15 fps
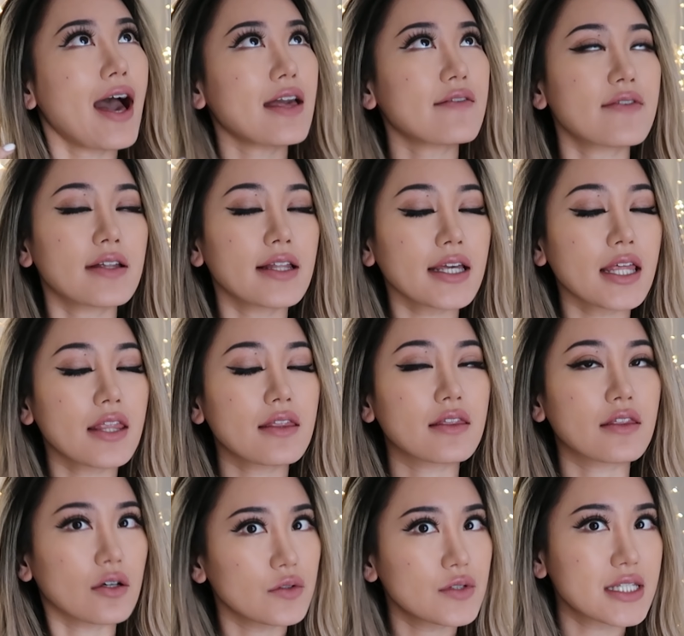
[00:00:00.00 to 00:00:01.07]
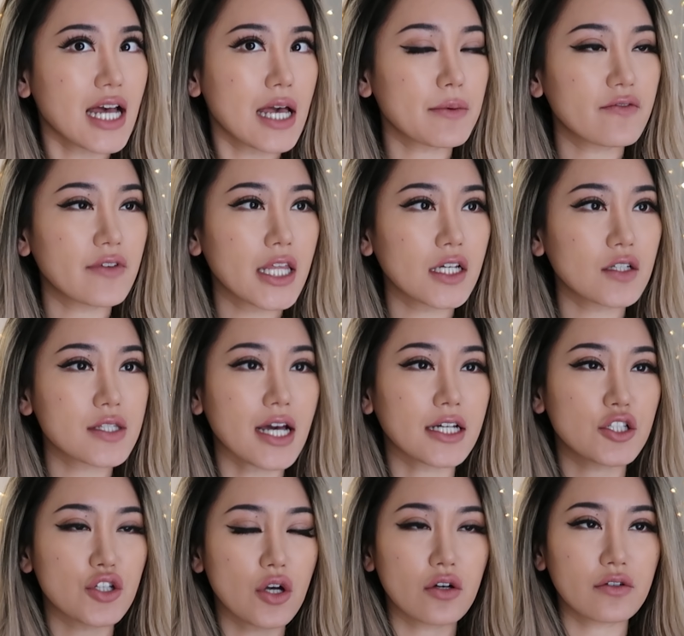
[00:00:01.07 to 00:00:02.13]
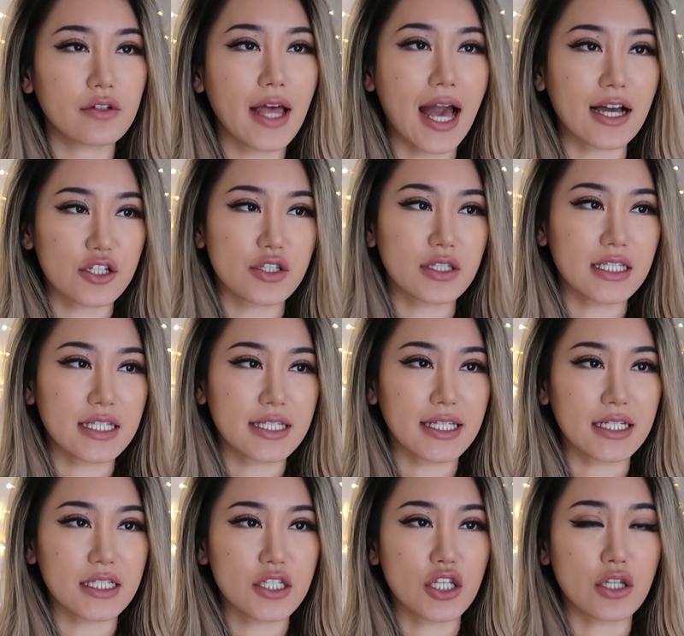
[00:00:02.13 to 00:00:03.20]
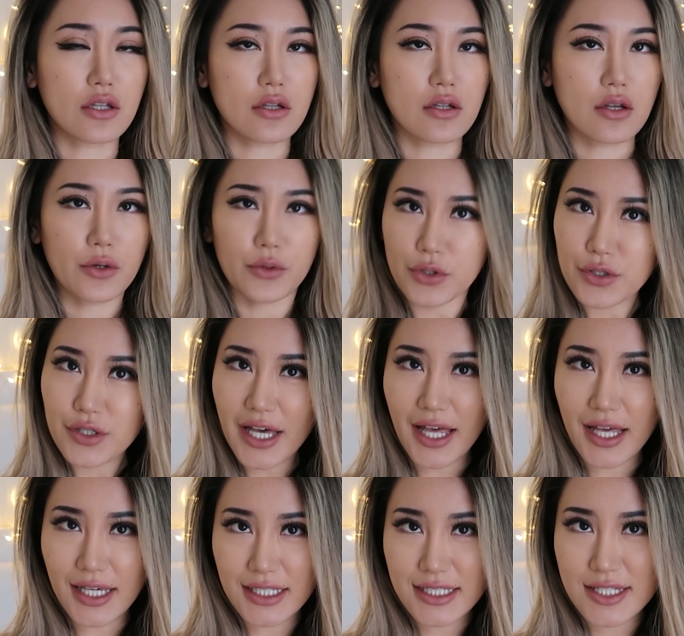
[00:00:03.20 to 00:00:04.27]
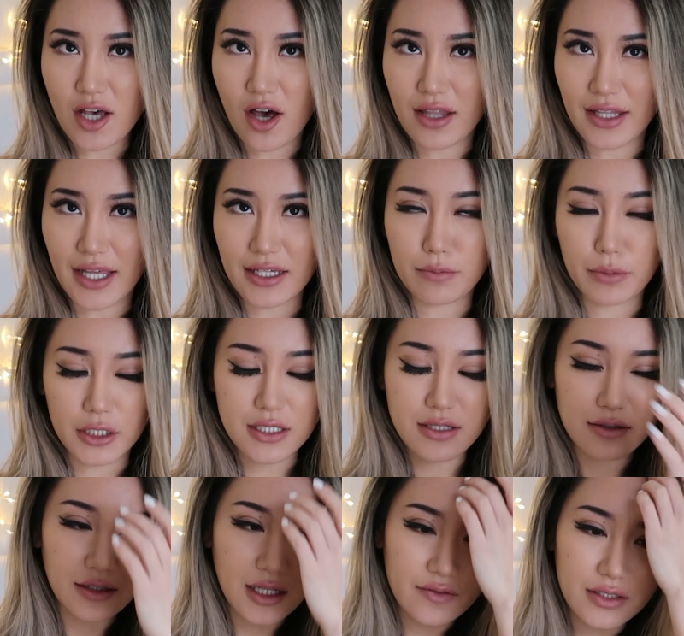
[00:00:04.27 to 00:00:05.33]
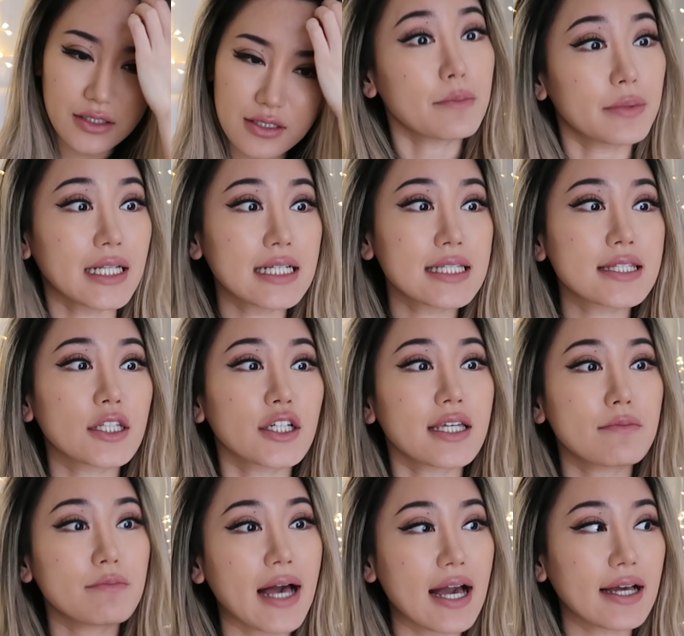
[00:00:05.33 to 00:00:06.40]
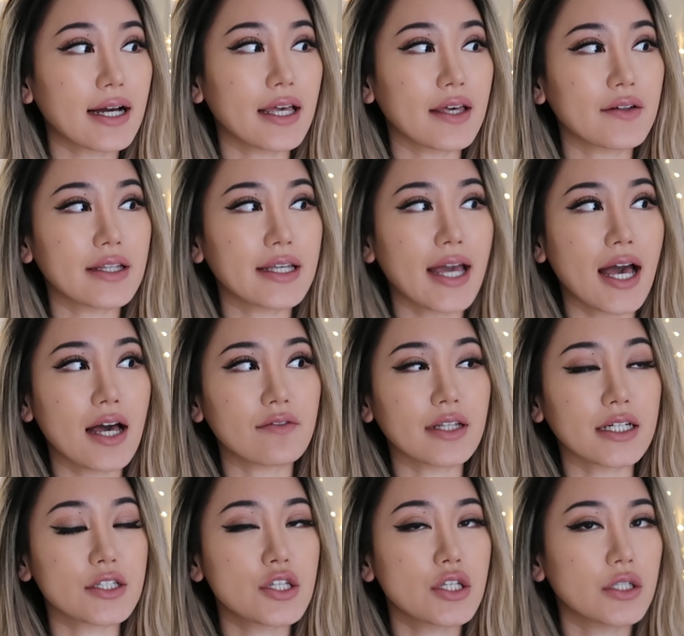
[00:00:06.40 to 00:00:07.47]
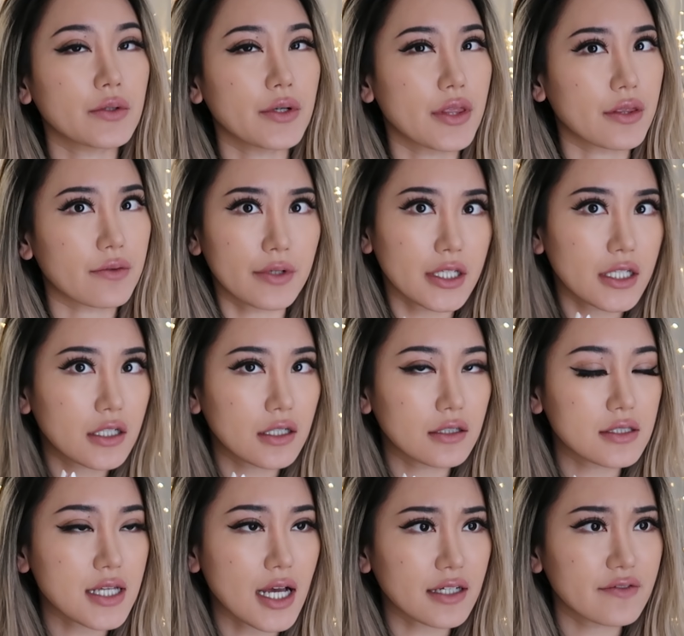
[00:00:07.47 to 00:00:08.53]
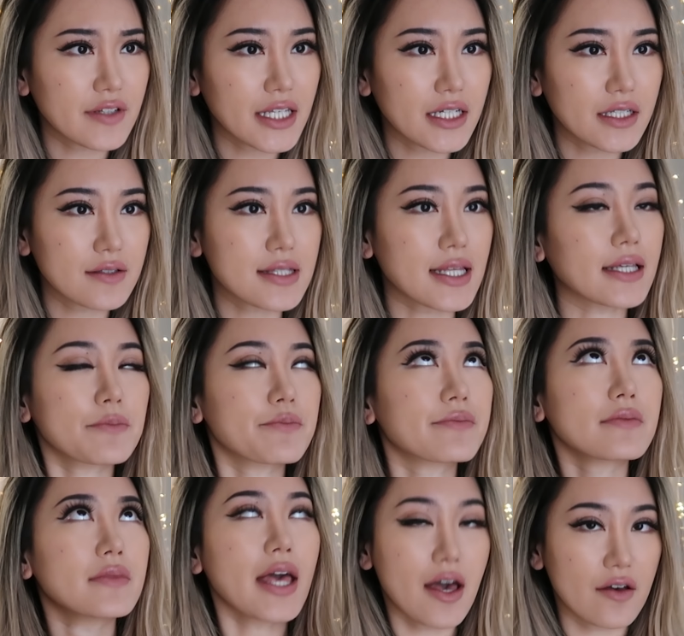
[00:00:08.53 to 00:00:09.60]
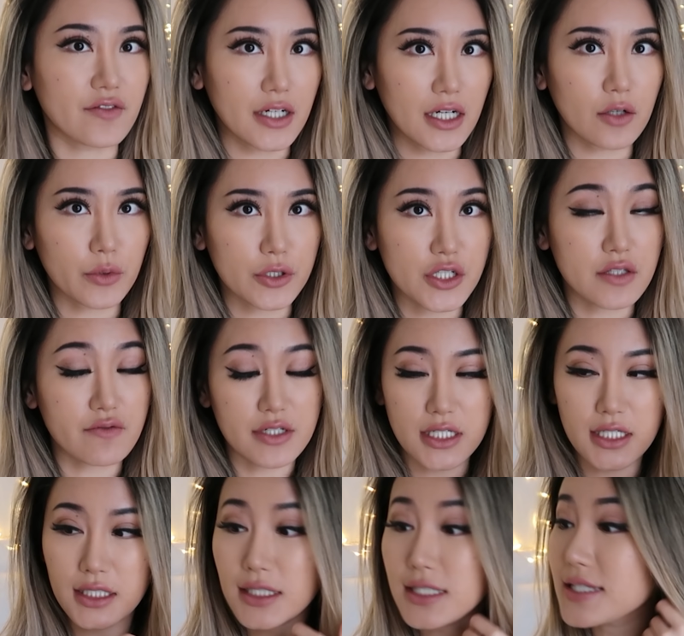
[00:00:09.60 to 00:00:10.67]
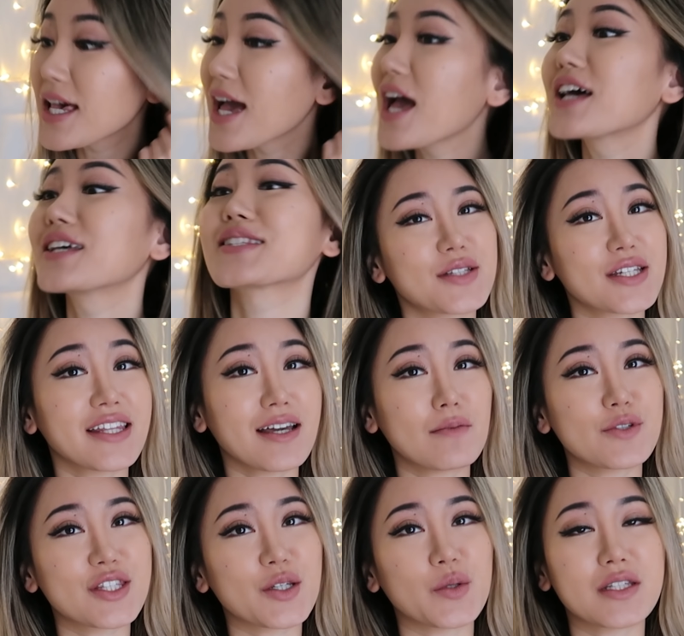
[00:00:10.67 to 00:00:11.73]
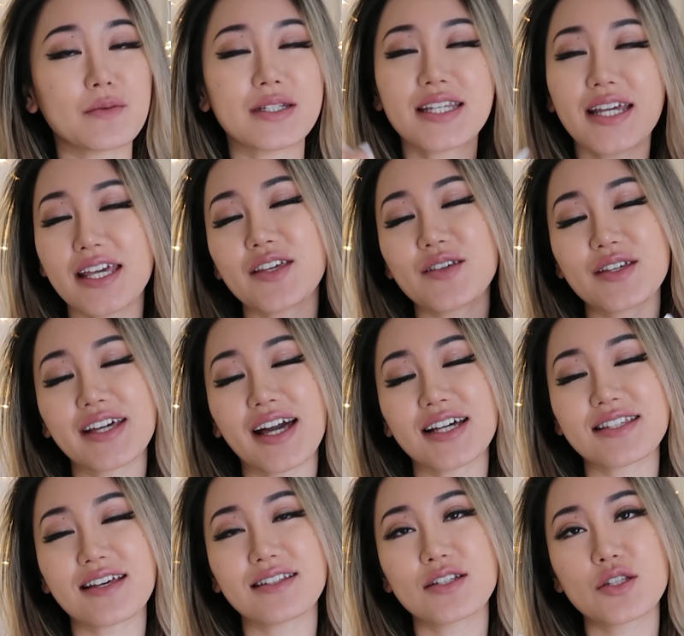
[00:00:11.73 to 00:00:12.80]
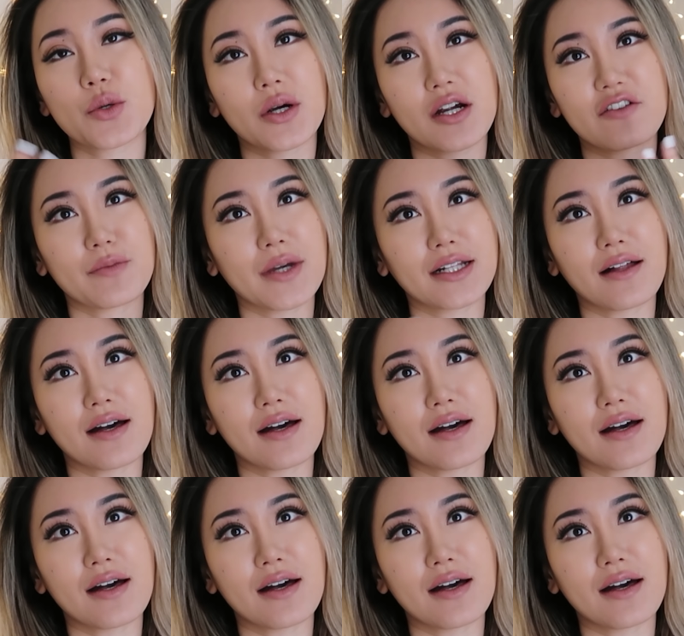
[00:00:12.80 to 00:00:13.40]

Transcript: I feel like in those type of videos, I don't actually get to know you guys on like a personal level. And plus, looking back, I only have like two or three girl talk videos like ever, which is ridiculous. So today I'm just going to be taking you guys on a tour of my